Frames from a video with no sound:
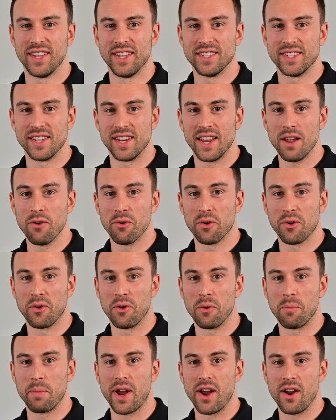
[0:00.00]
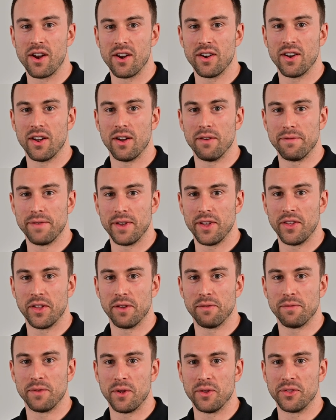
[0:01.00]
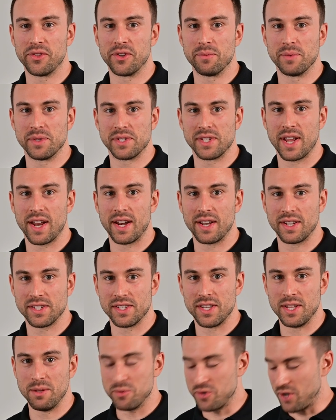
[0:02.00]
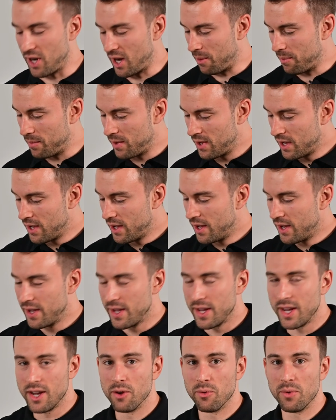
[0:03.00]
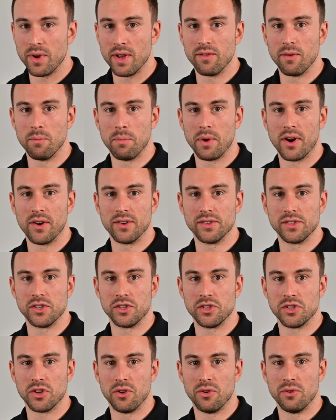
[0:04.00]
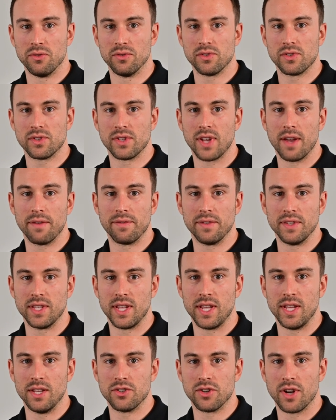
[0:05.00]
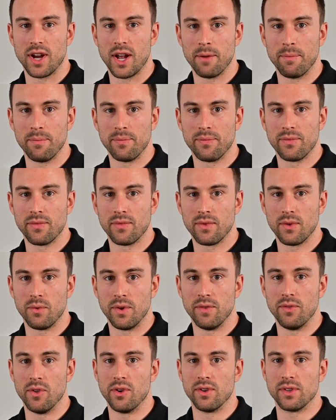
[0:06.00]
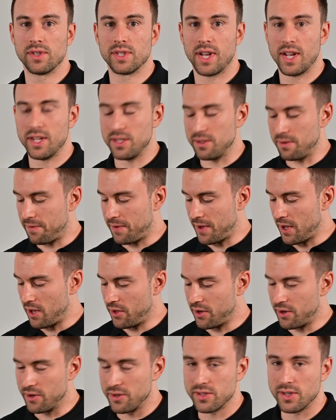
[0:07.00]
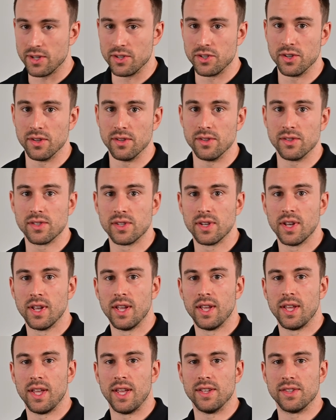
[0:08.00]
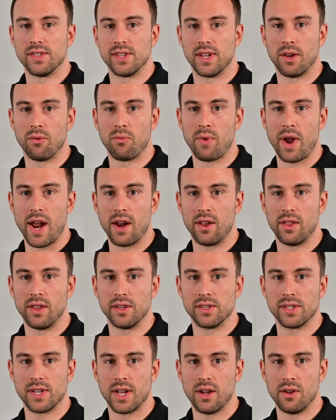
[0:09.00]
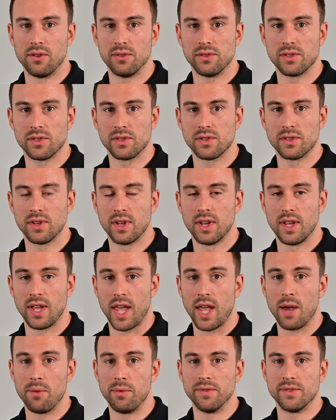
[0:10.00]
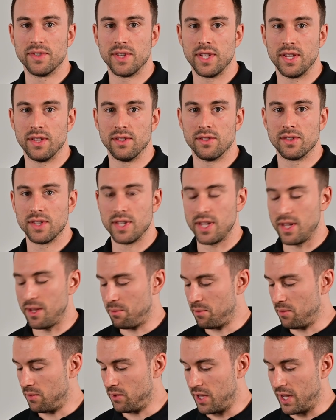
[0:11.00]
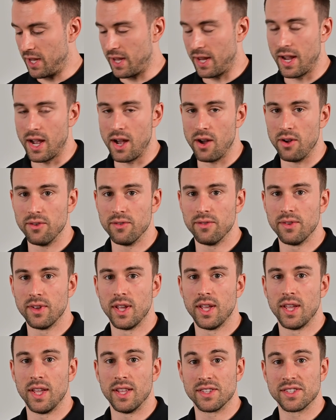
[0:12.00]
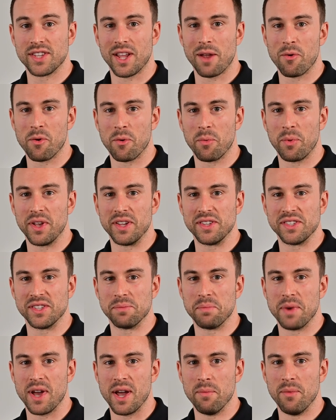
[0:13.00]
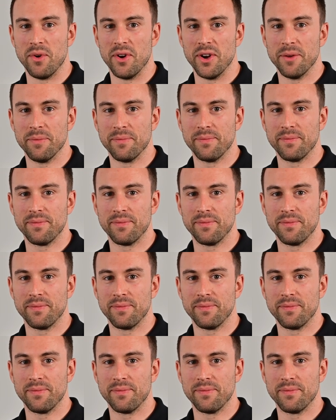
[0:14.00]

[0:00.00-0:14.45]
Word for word: Today we're going to repair a failing float and thermostatic steam trap. Here we have a Barnes & Jones F&T trap. We've noticed signs of failure such as hissing and rattling sounds, and we've seen steam leaking out. It's time to replace this bad boy.